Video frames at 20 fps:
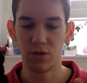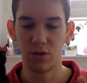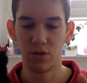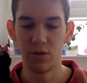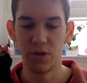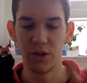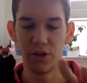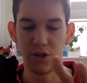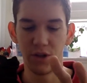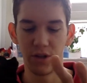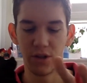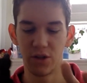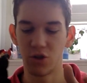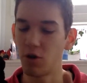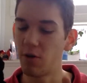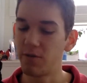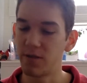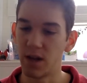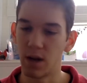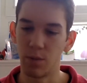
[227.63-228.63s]
the
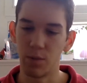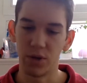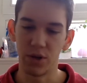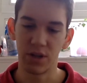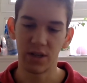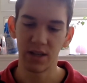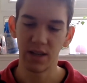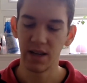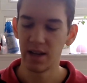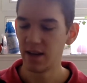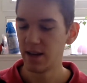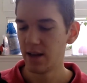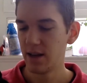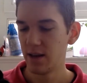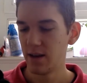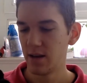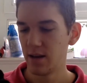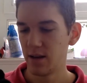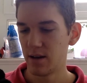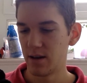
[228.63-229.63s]
soft uppers.
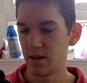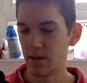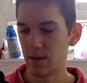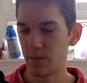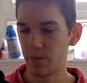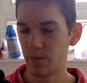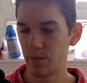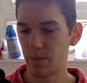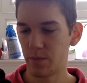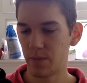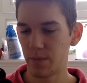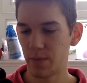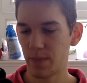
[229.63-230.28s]
Um,